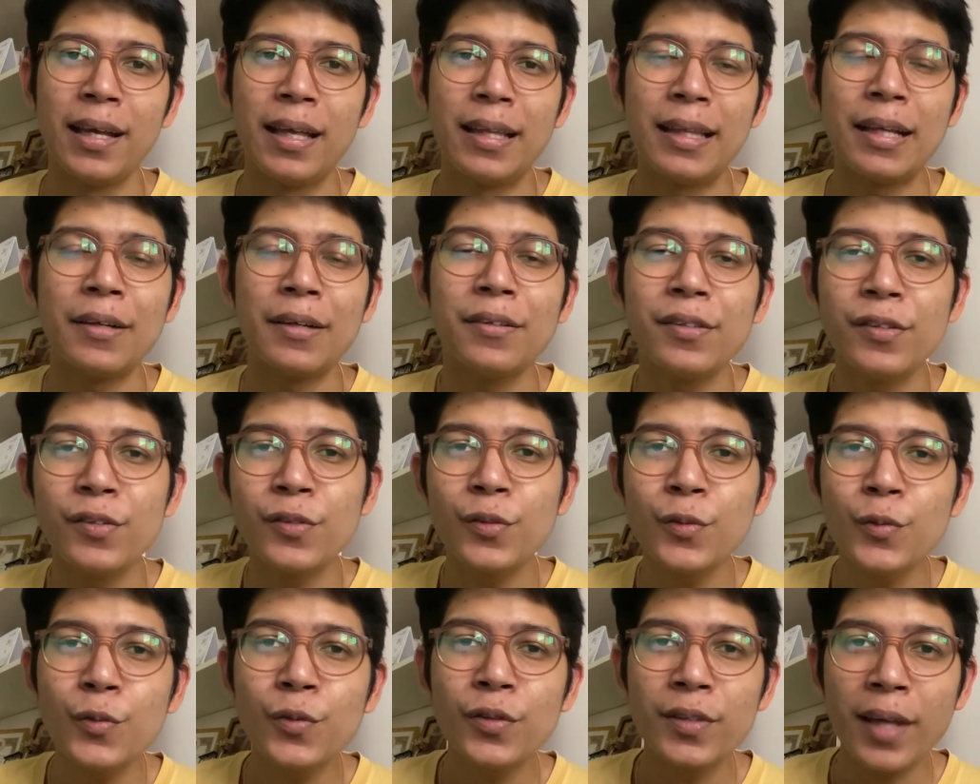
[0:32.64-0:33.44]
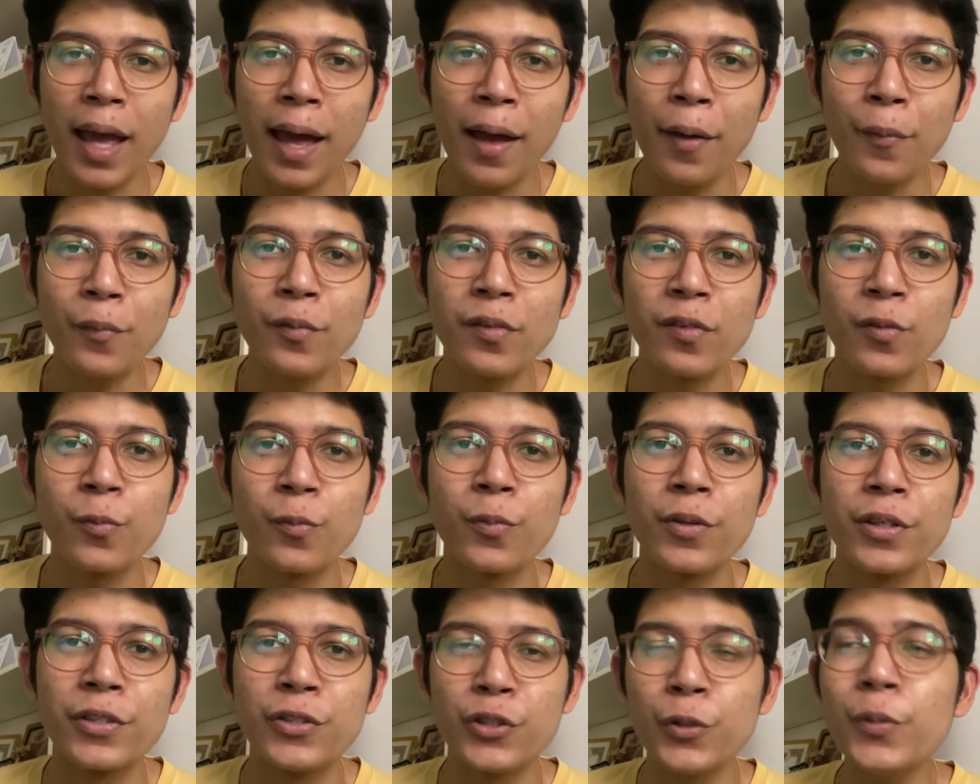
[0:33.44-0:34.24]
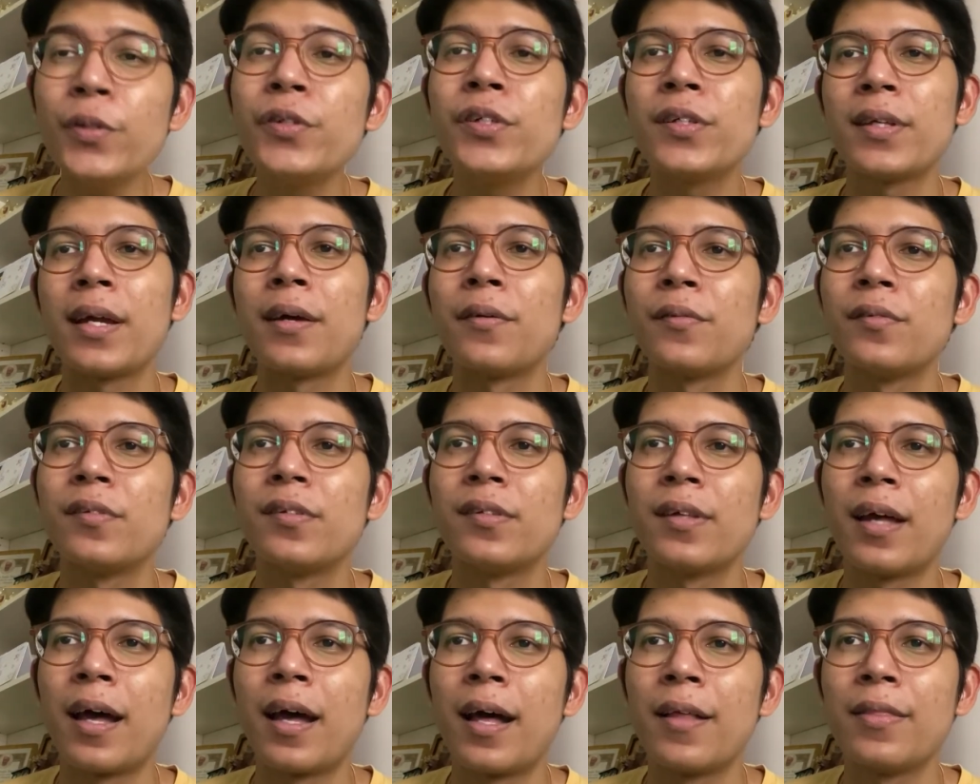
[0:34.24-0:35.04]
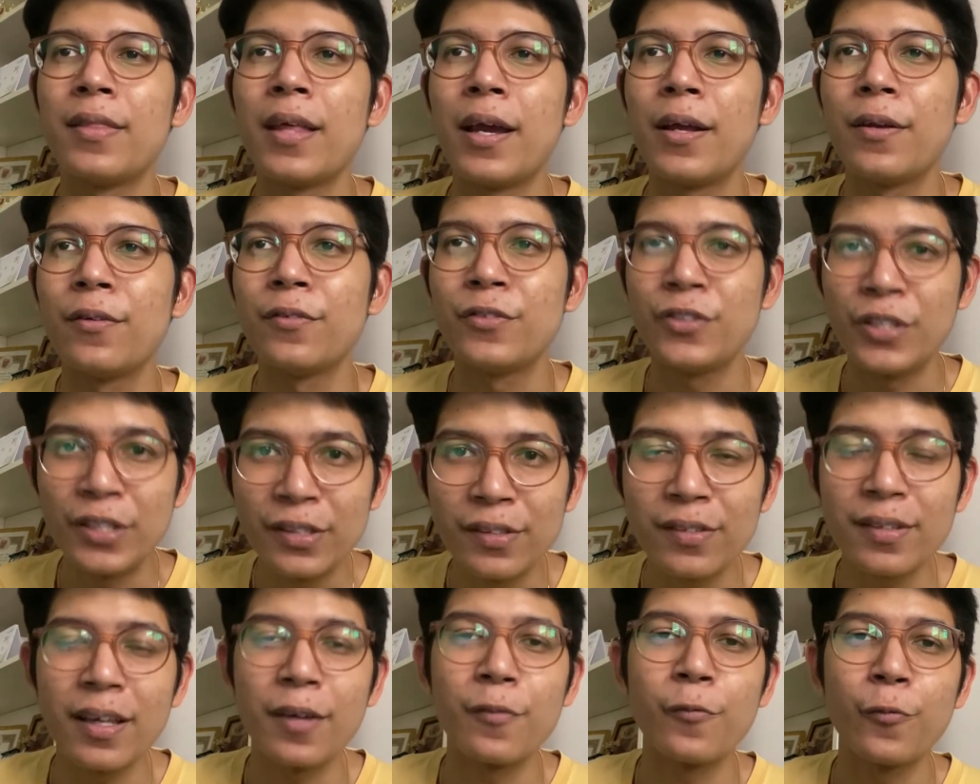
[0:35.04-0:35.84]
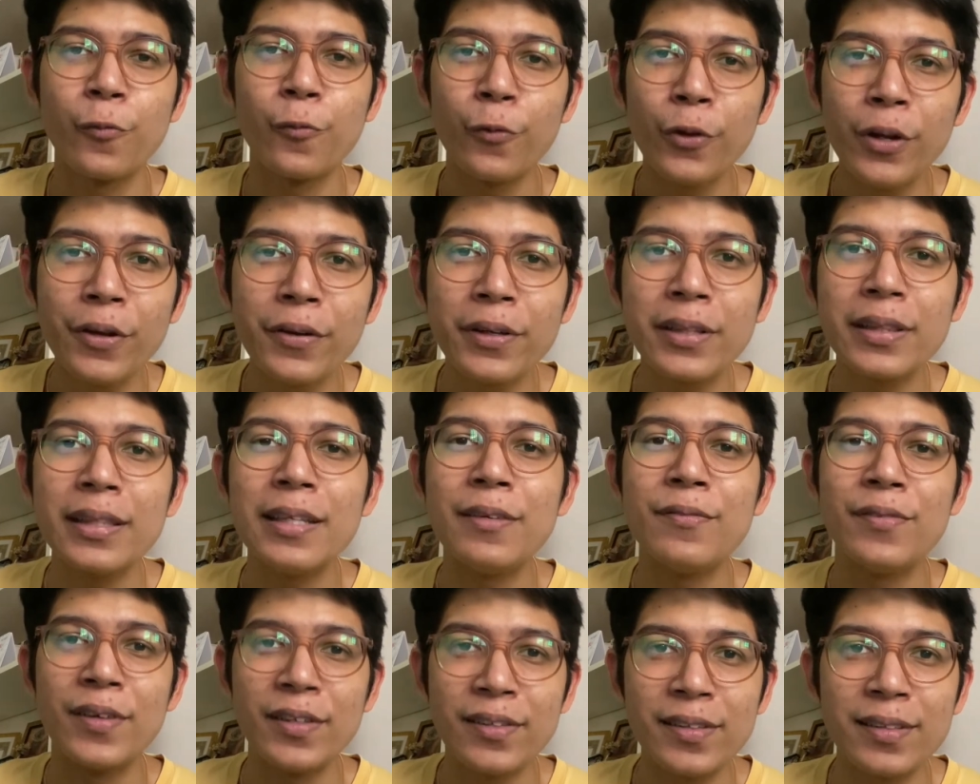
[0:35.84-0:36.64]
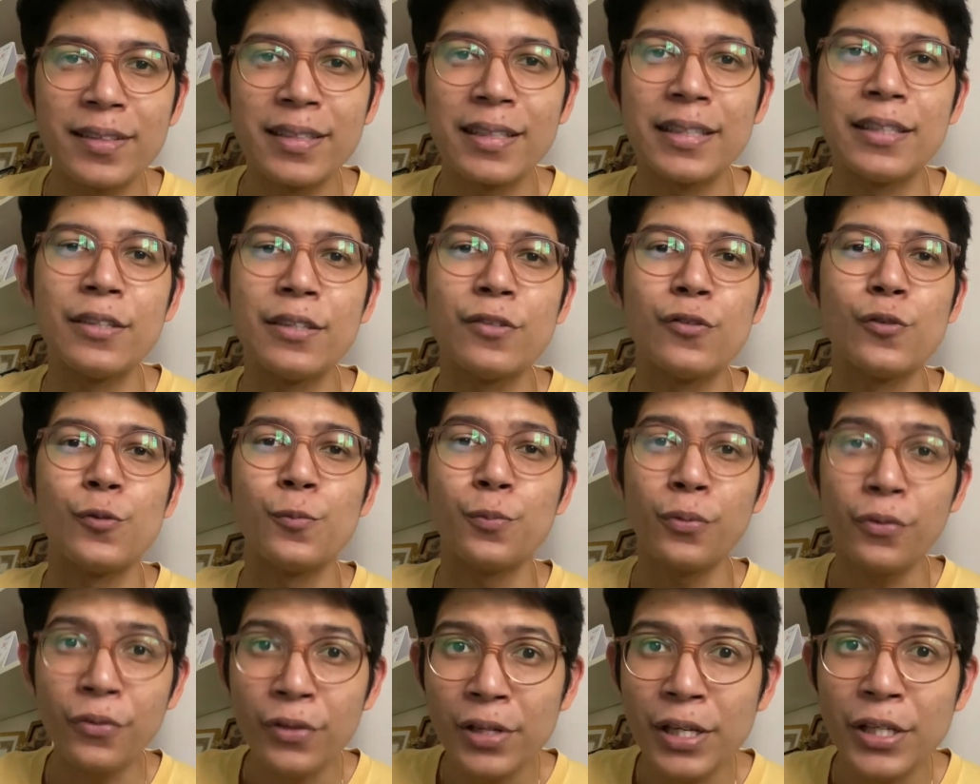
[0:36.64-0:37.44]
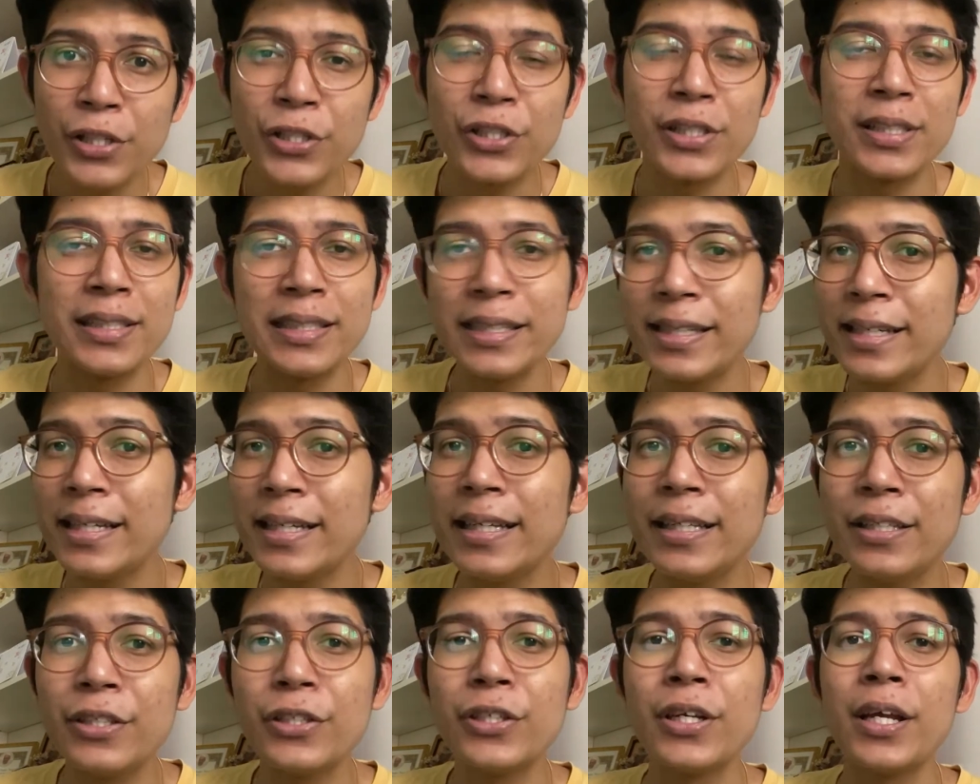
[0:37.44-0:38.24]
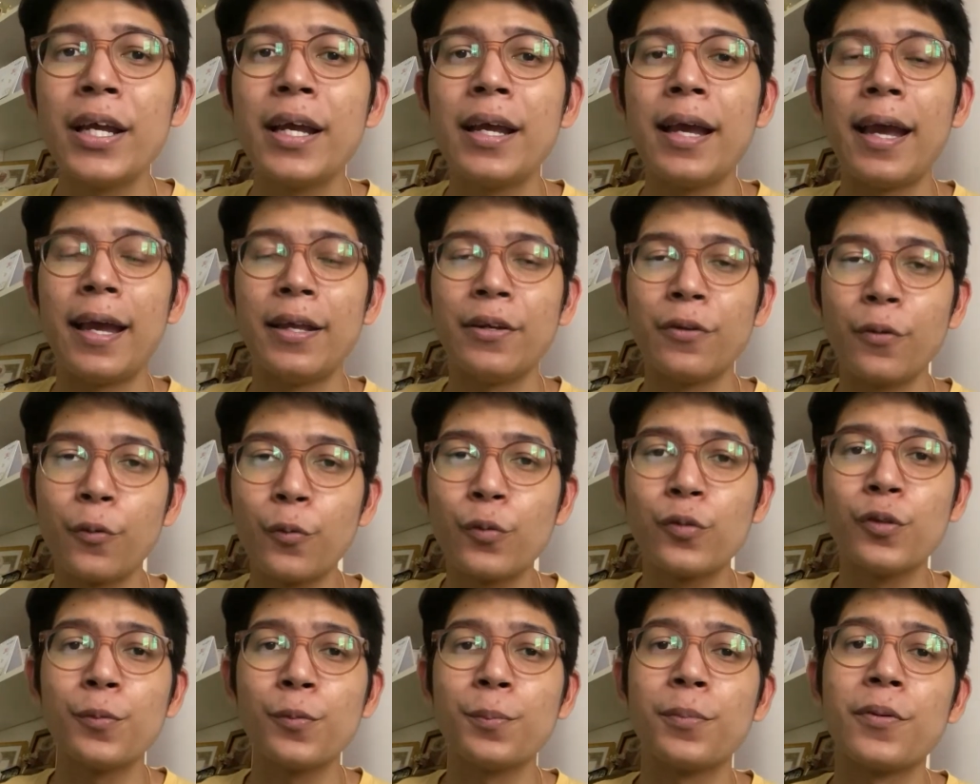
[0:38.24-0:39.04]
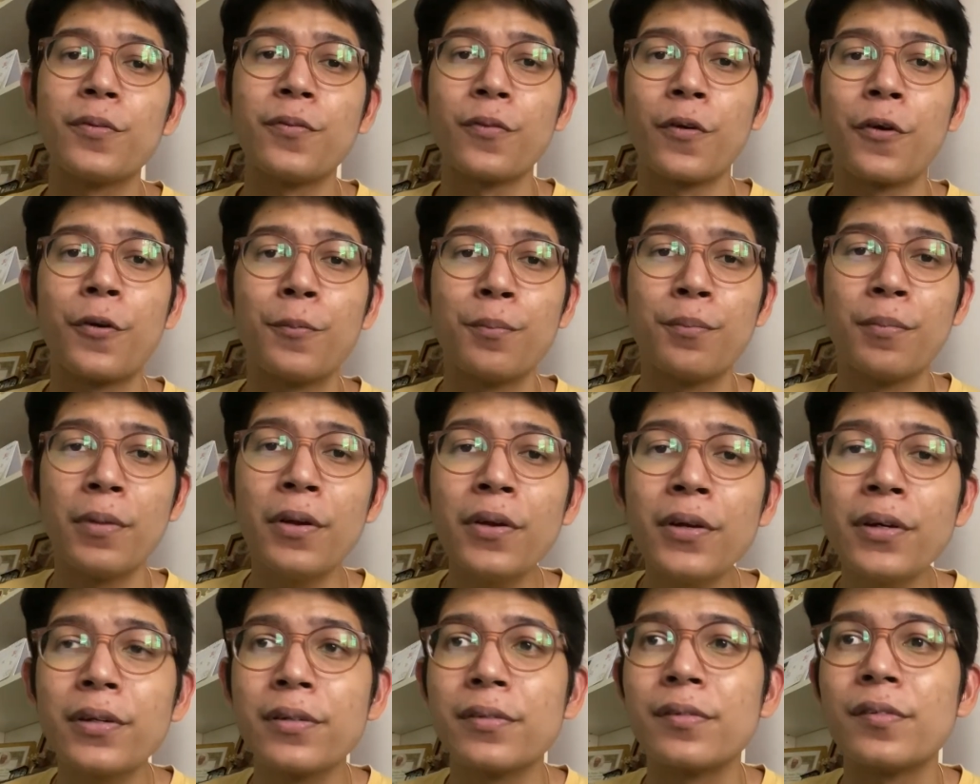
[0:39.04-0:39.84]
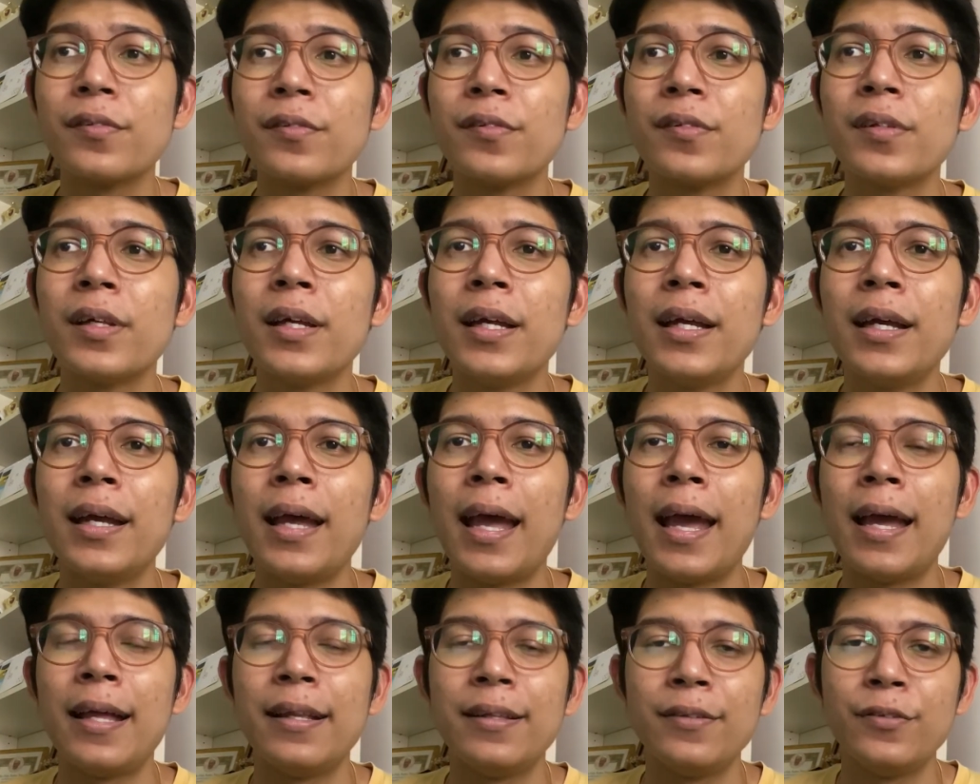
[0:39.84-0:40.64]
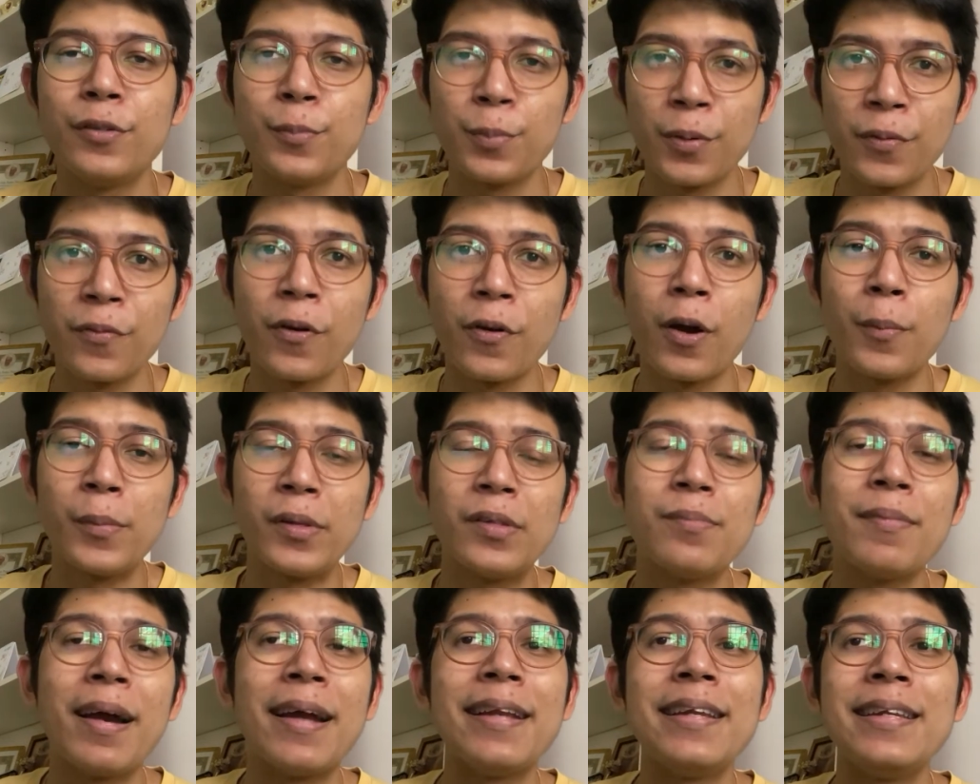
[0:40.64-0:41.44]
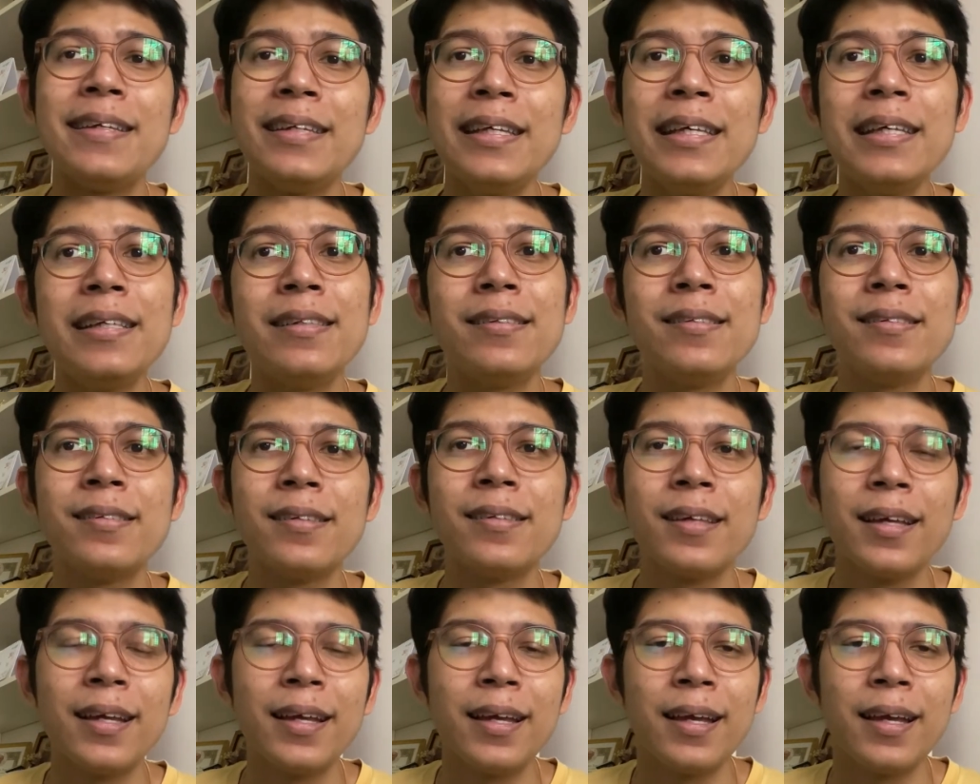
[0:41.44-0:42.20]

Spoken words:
Now, these two towns were Jewish towns that Jesus had frequently visited to preach and teach and to also perform miracles and to perform his mighty deeds.